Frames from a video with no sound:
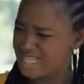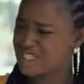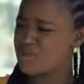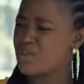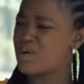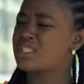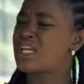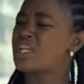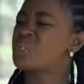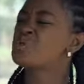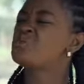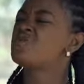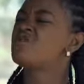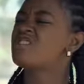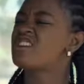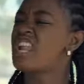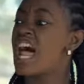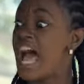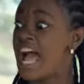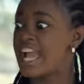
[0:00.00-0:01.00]
Ezowata, you
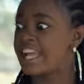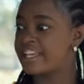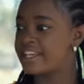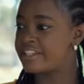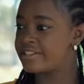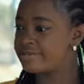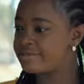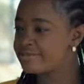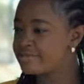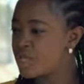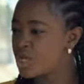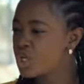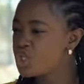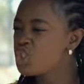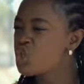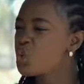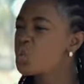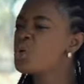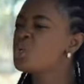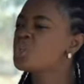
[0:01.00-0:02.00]
lie.
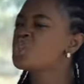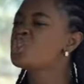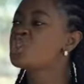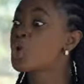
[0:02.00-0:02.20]
You will